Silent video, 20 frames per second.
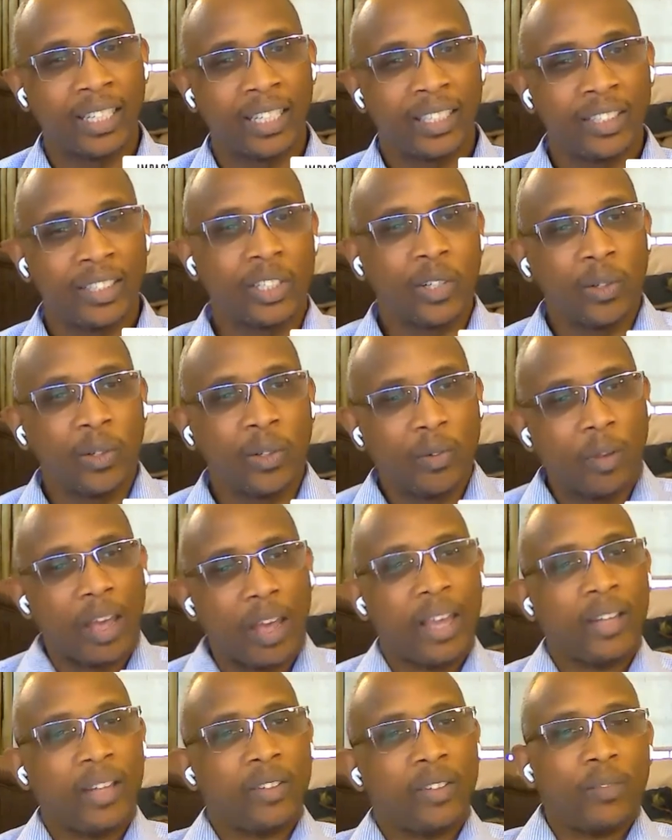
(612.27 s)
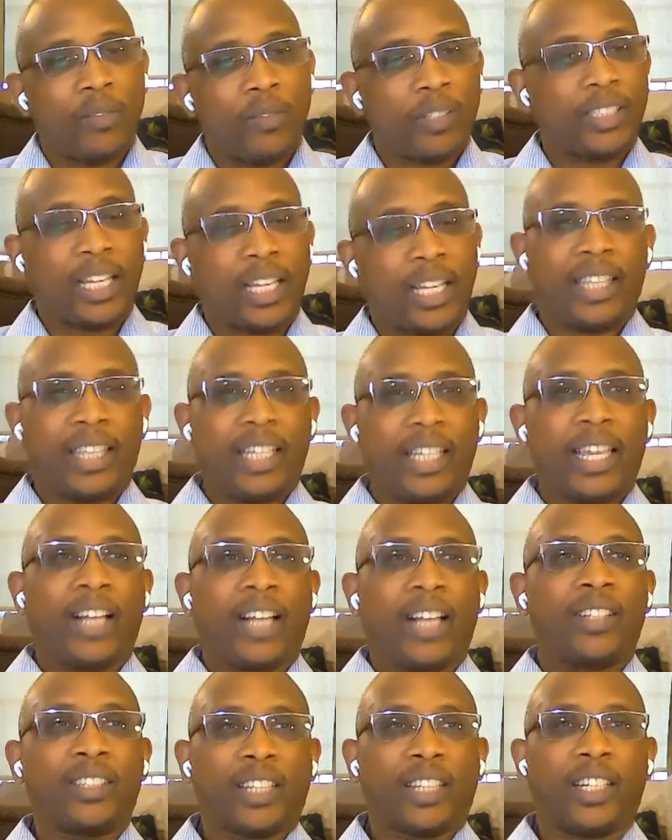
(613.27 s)
So I don't know if there's anything
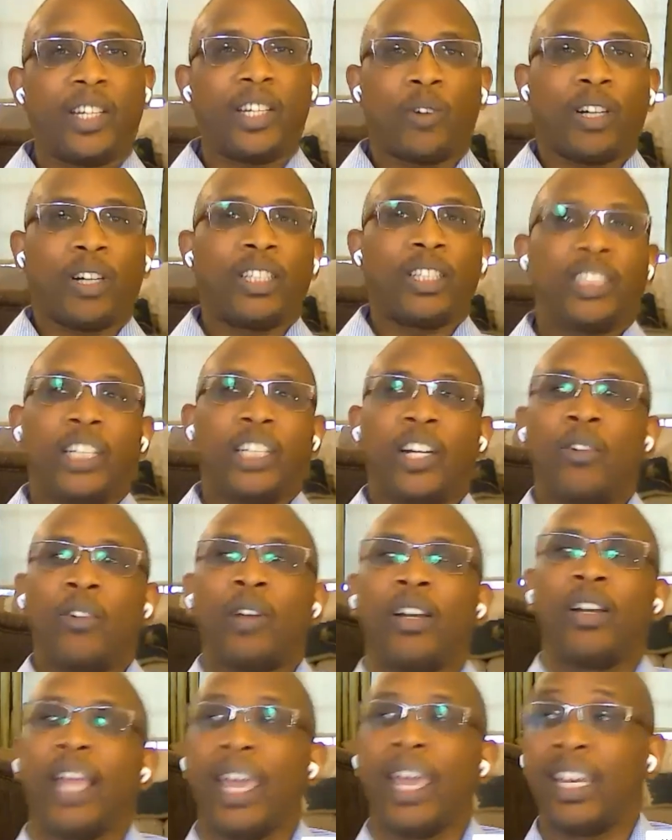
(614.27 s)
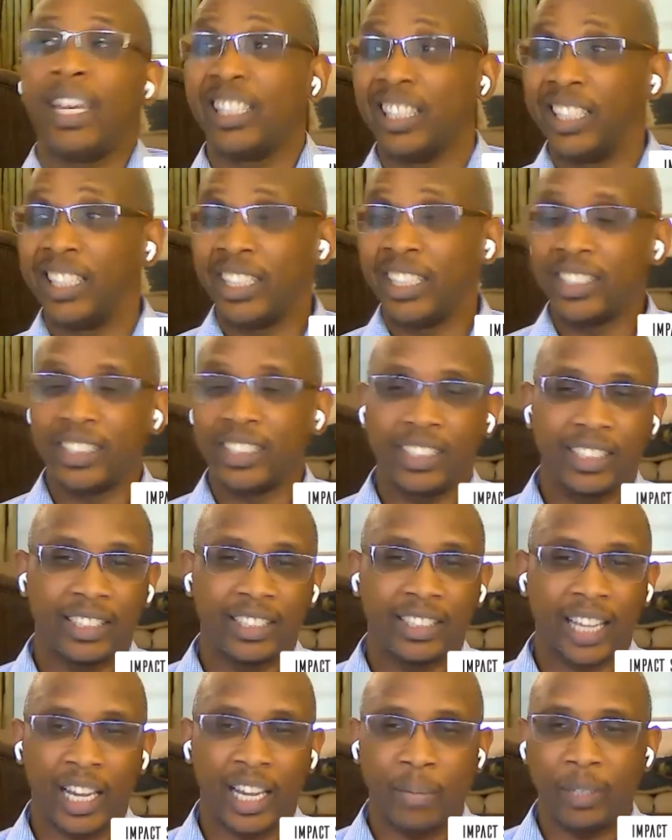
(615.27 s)
else that you want to share around analytics and
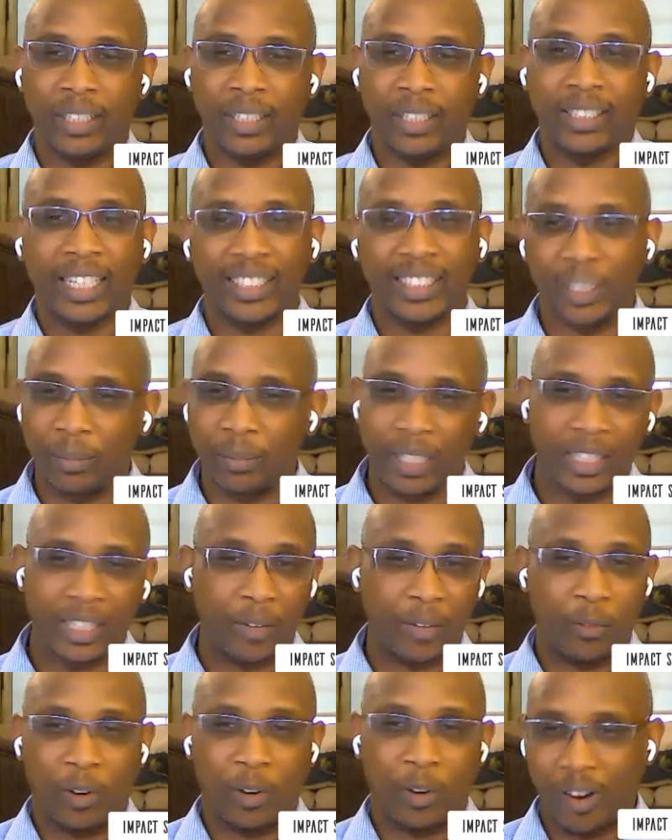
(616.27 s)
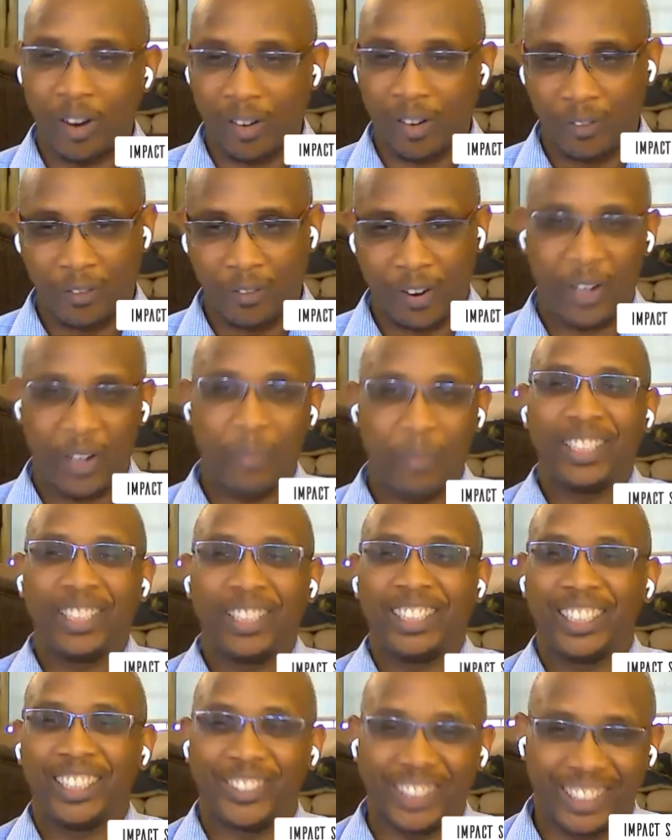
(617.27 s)
design, because that's something that we're very much
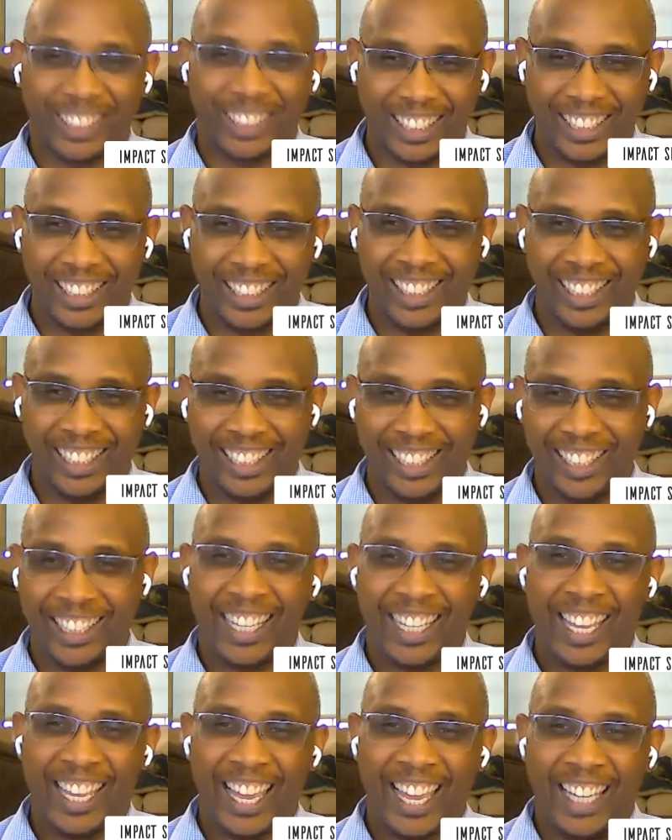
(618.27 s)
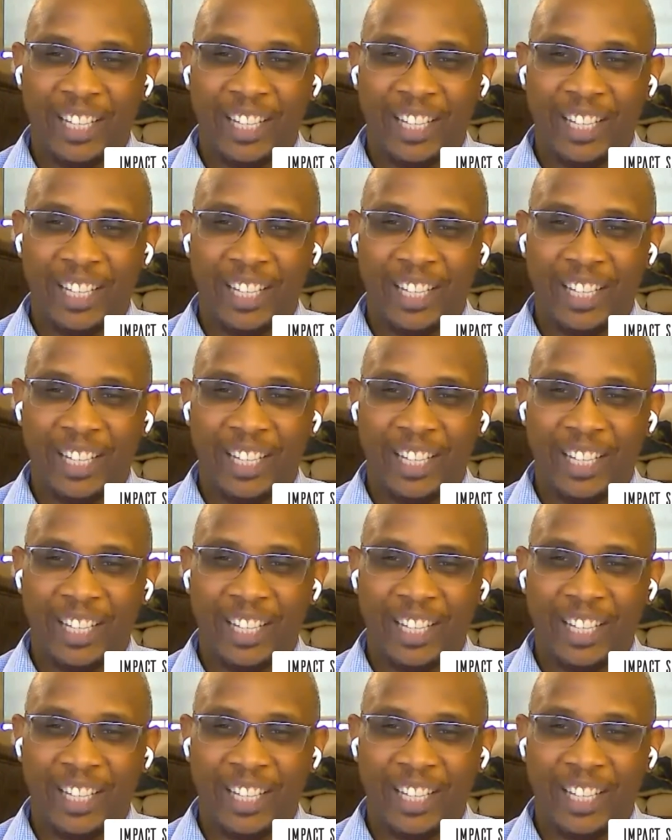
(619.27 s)
interested in here at